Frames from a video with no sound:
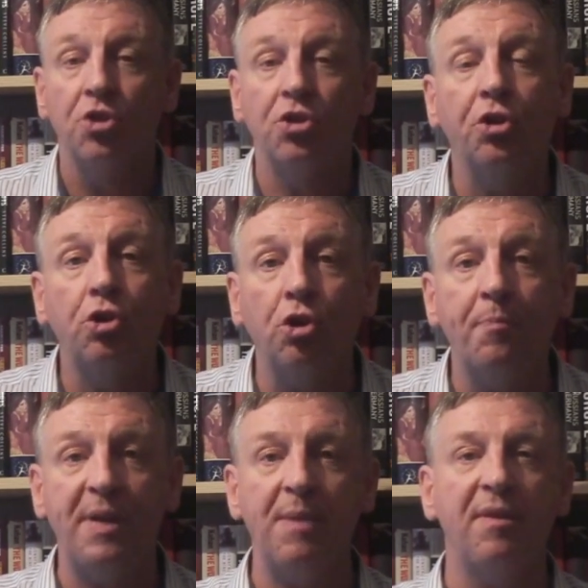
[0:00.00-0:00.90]
So the
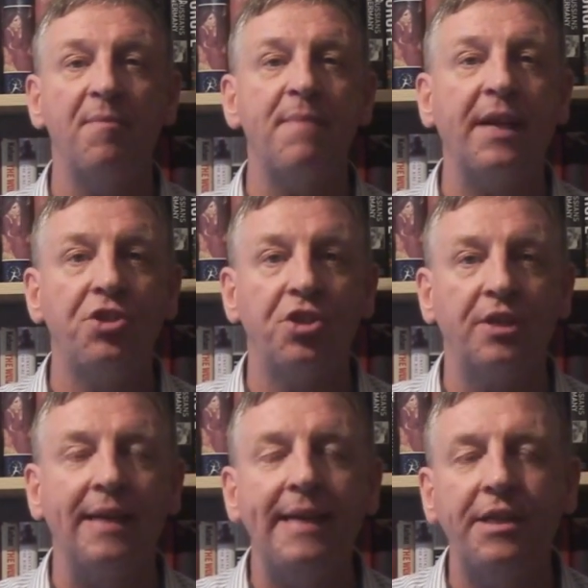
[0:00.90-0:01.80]
good people of
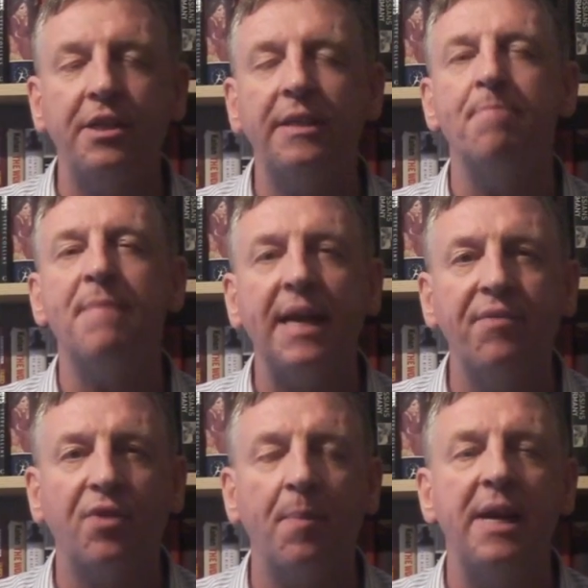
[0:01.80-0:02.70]
Manchester need to
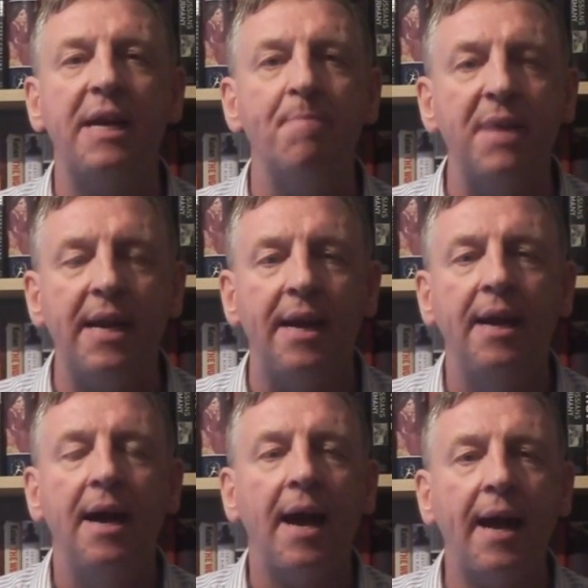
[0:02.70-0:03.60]
demand from their
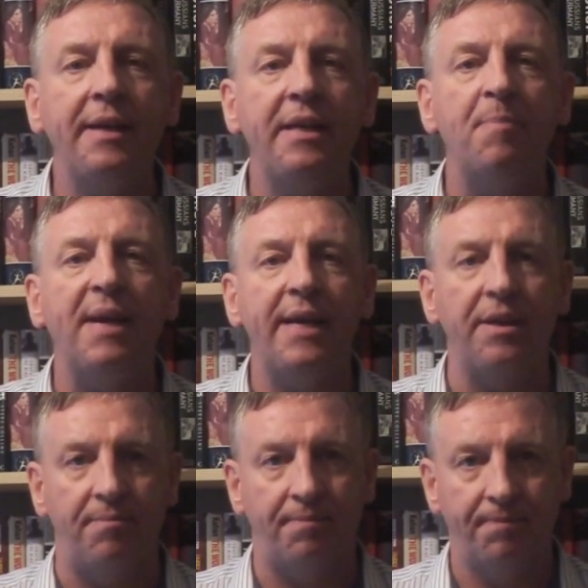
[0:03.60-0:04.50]
mayor, Andy
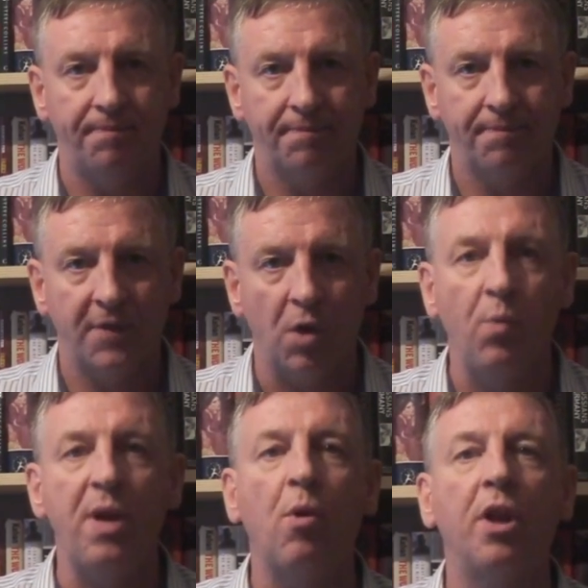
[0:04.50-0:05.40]
Burnham,
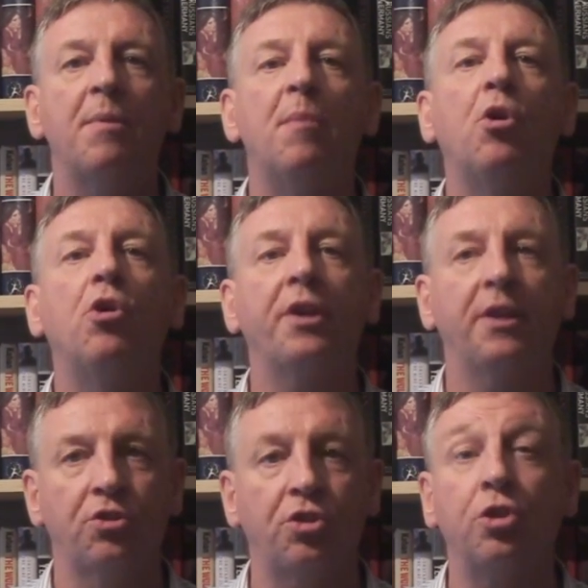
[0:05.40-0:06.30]
we want a
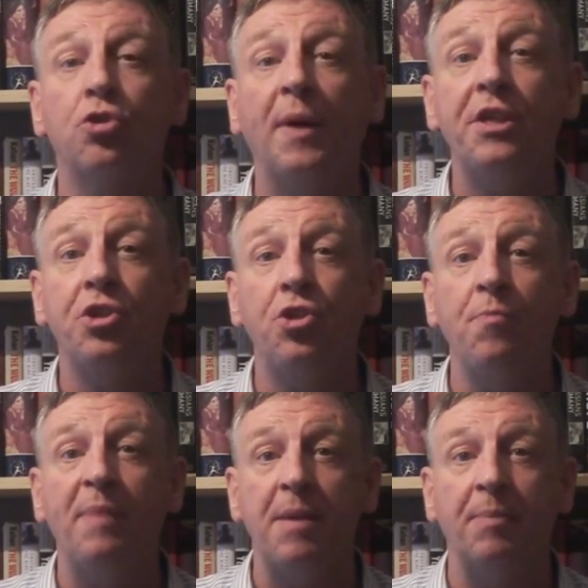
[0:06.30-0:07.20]
memorial to the
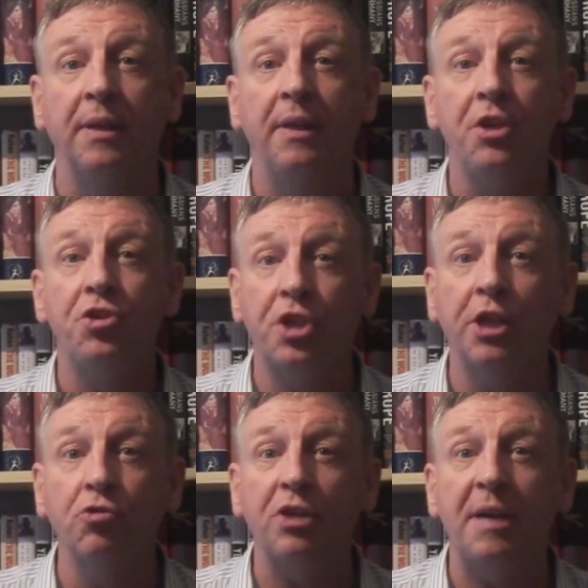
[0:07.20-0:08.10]
22 people,
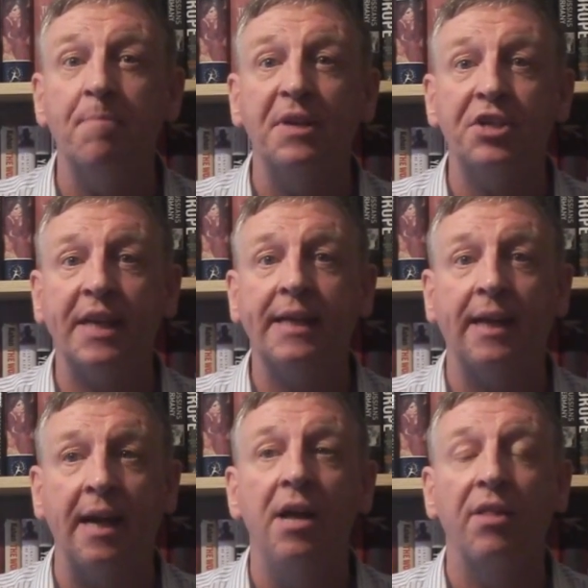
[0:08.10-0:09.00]
children in
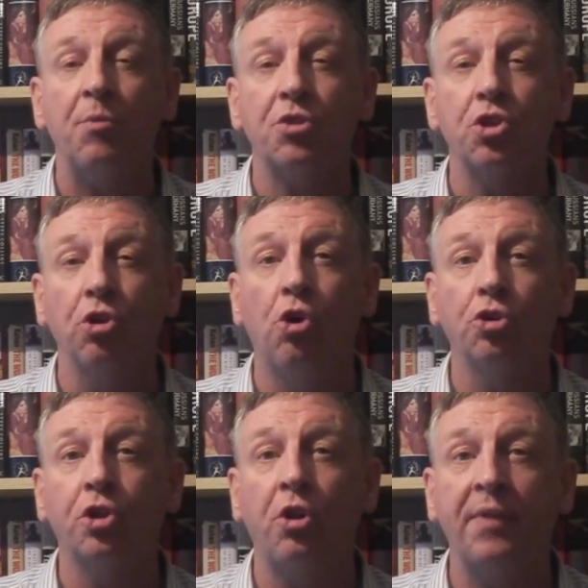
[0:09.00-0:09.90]
particular, that were
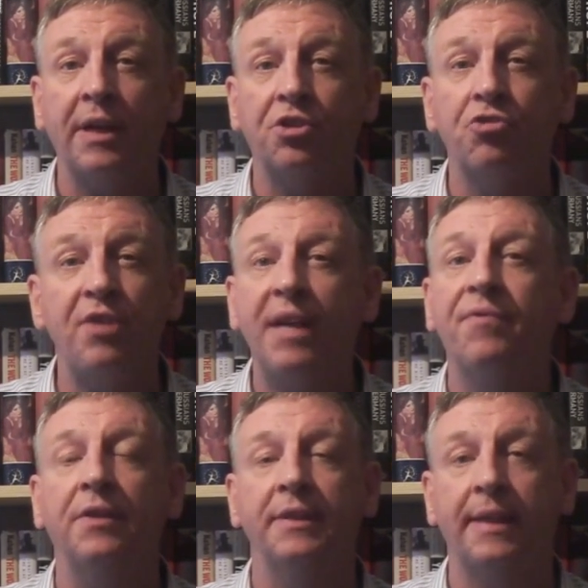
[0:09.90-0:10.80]
slaughtered on that
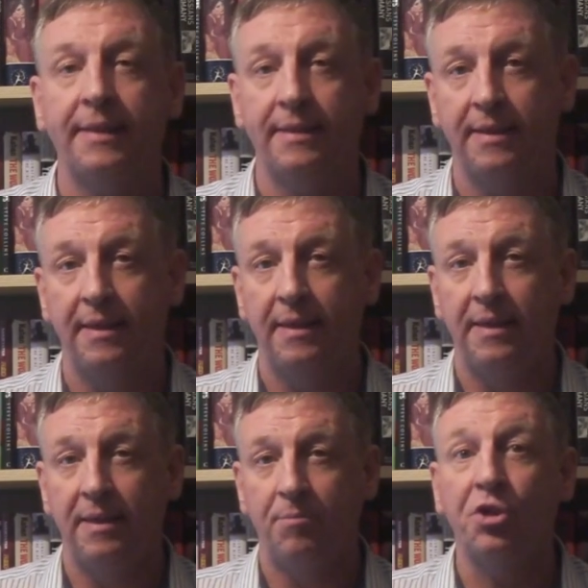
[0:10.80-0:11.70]
dreadful night.
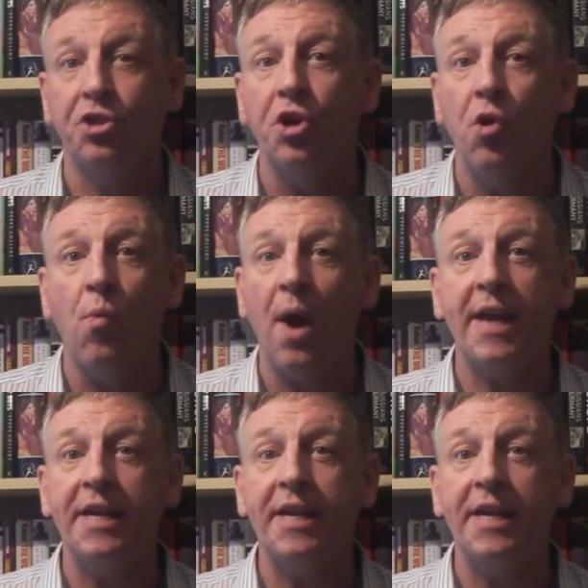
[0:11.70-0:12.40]
But do you know why